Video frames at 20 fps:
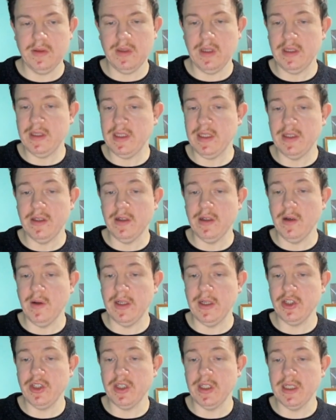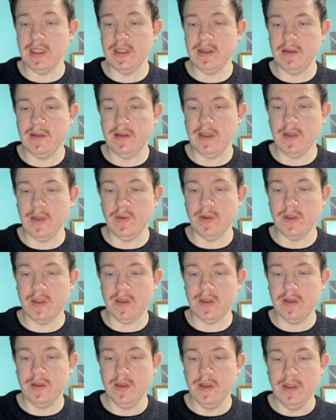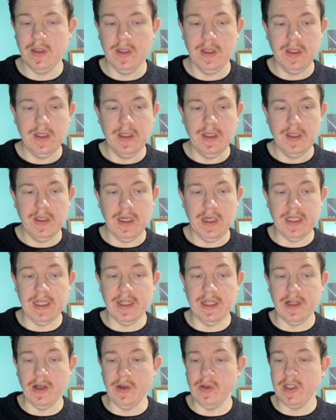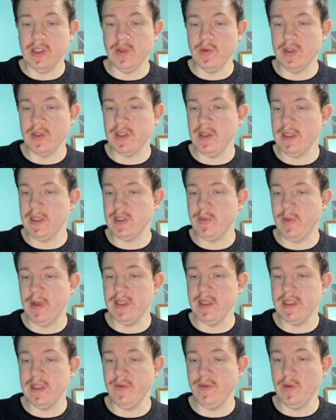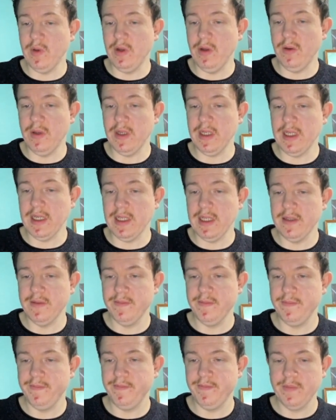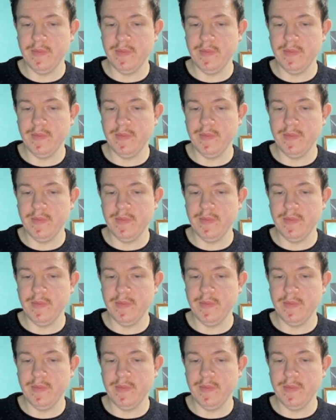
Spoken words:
I didn't know actually there was. I didn't know this was so expensive. Oh, okay.